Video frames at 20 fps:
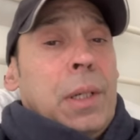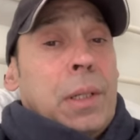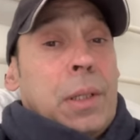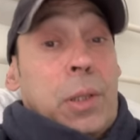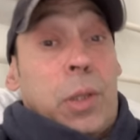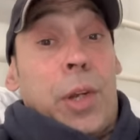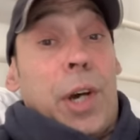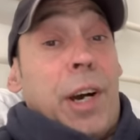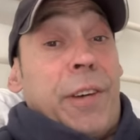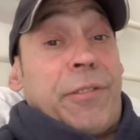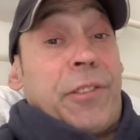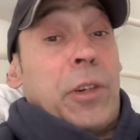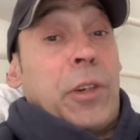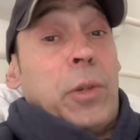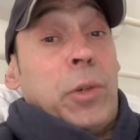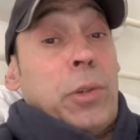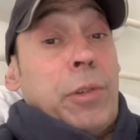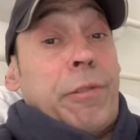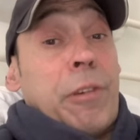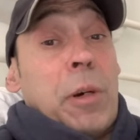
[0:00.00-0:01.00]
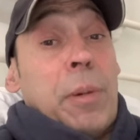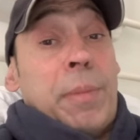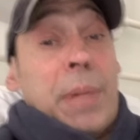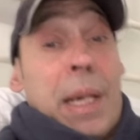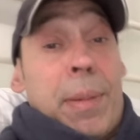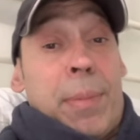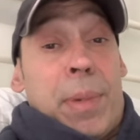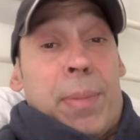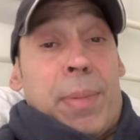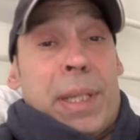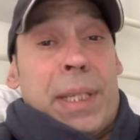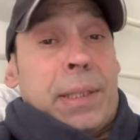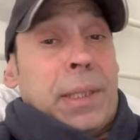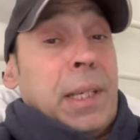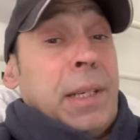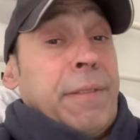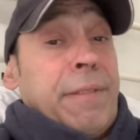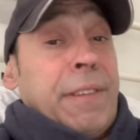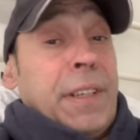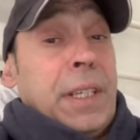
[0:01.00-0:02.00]
Good afternoon from Yummy B
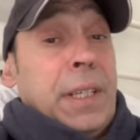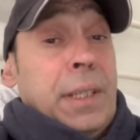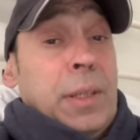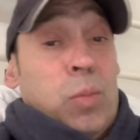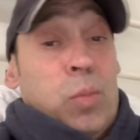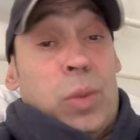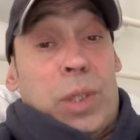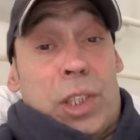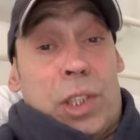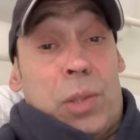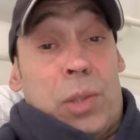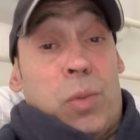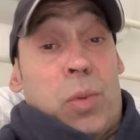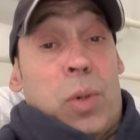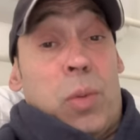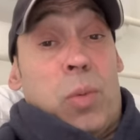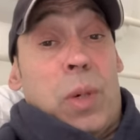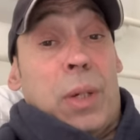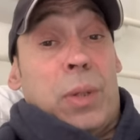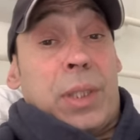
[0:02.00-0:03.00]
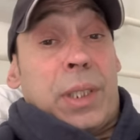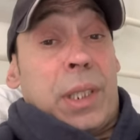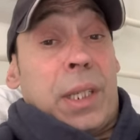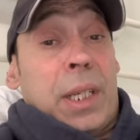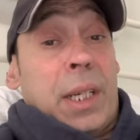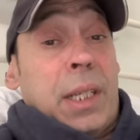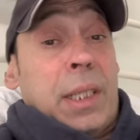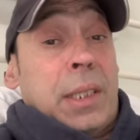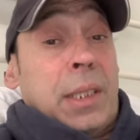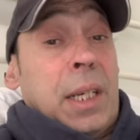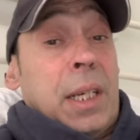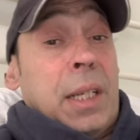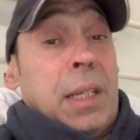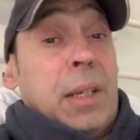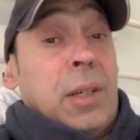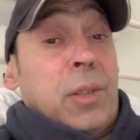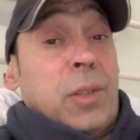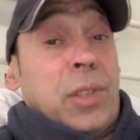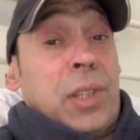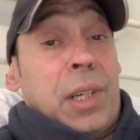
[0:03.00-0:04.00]
TV. Wishing you all well today. Sending
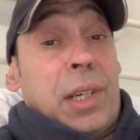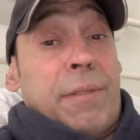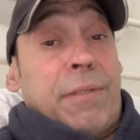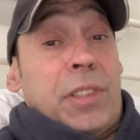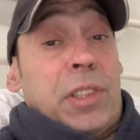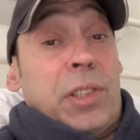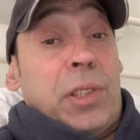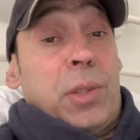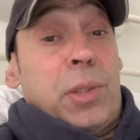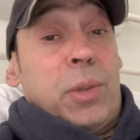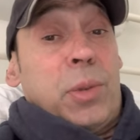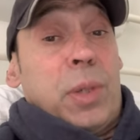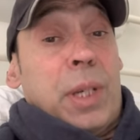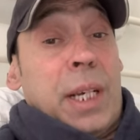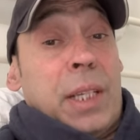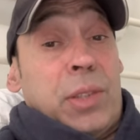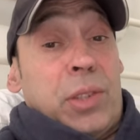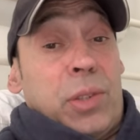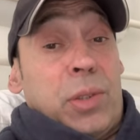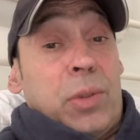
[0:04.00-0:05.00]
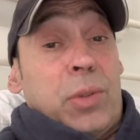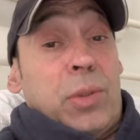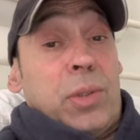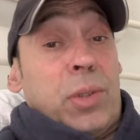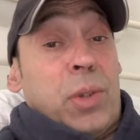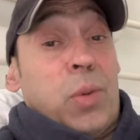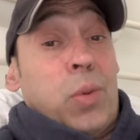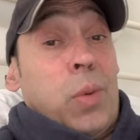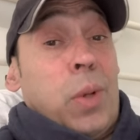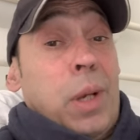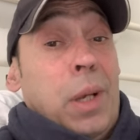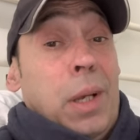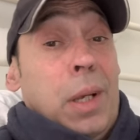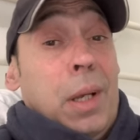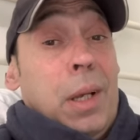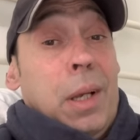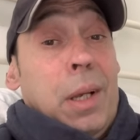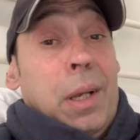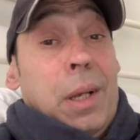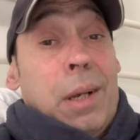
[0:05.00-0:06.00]
loads of love to you as usual.
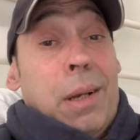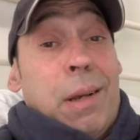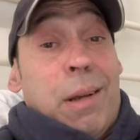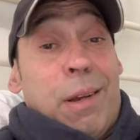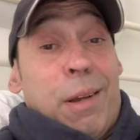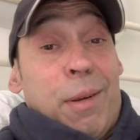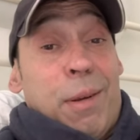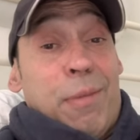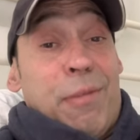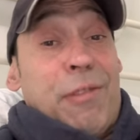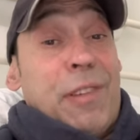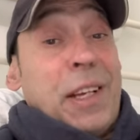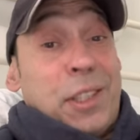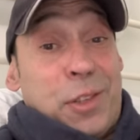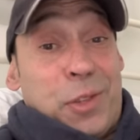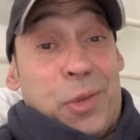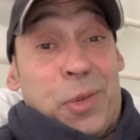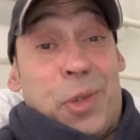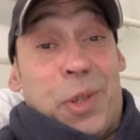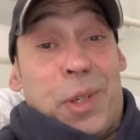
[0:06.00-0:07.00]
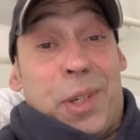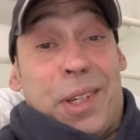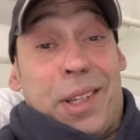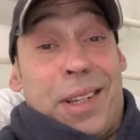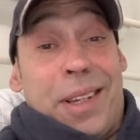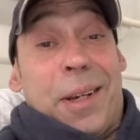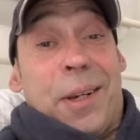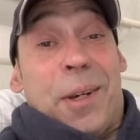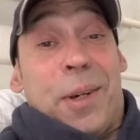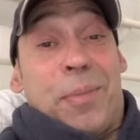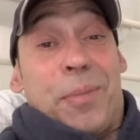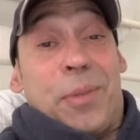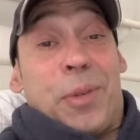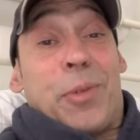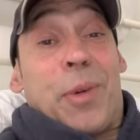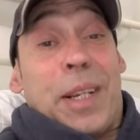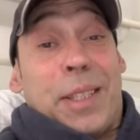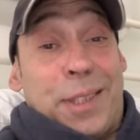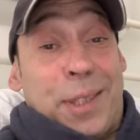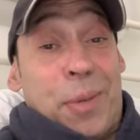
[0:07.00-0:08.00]
Thanks for all the
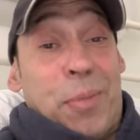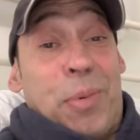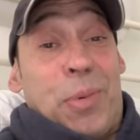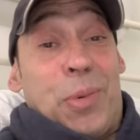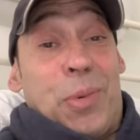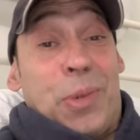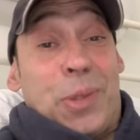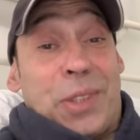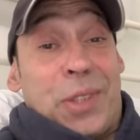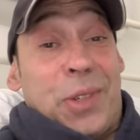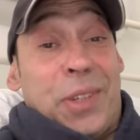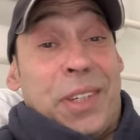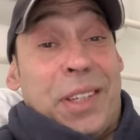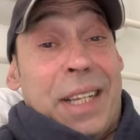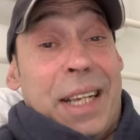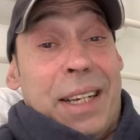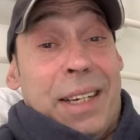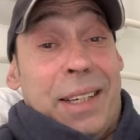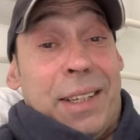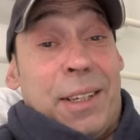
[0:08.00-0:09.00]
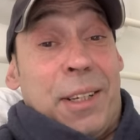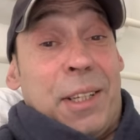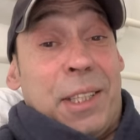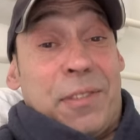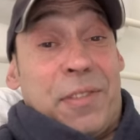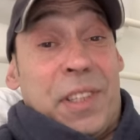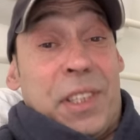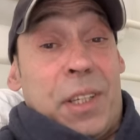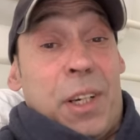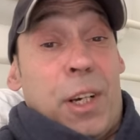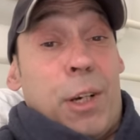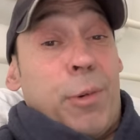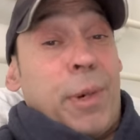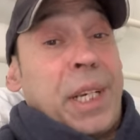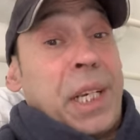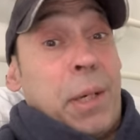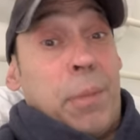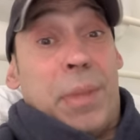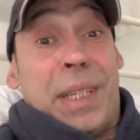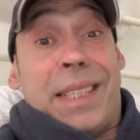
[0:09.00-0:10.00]
great support on that last video. I
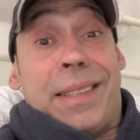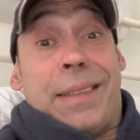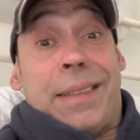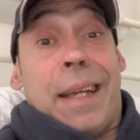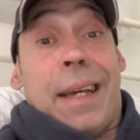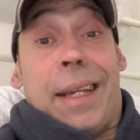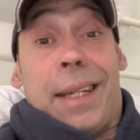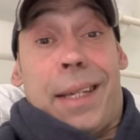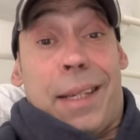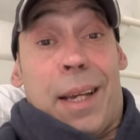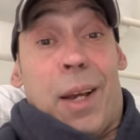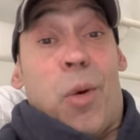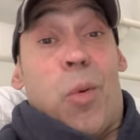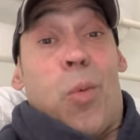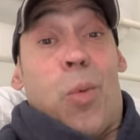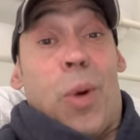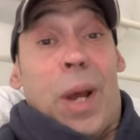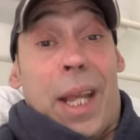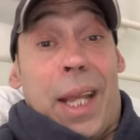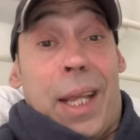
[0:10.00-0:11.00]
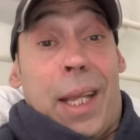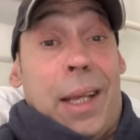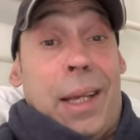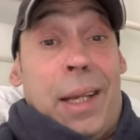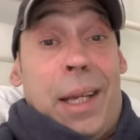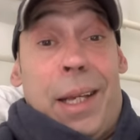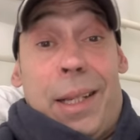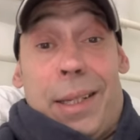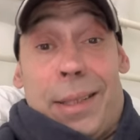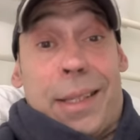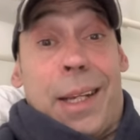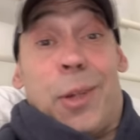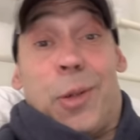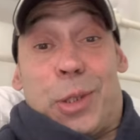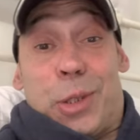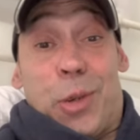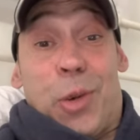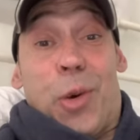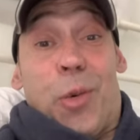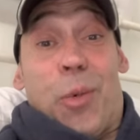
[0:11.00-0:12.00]
reckon I'm a day away, day or
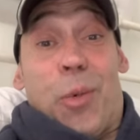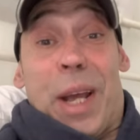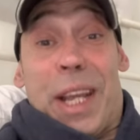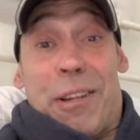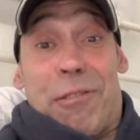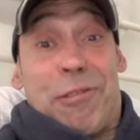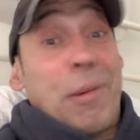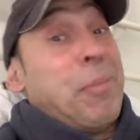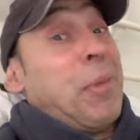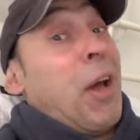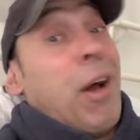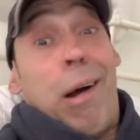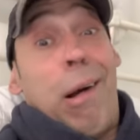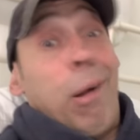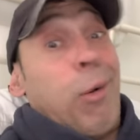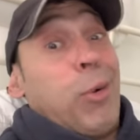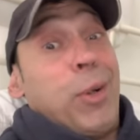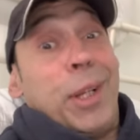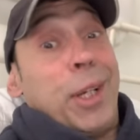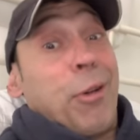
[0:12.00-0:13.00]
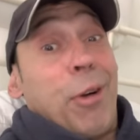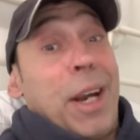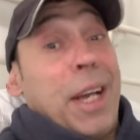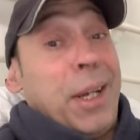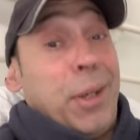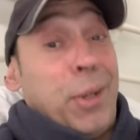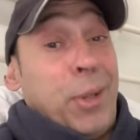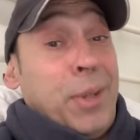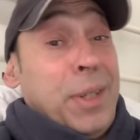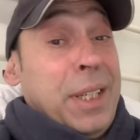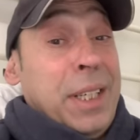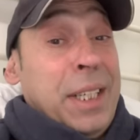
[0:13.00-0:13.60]
two away from the Holy Grail.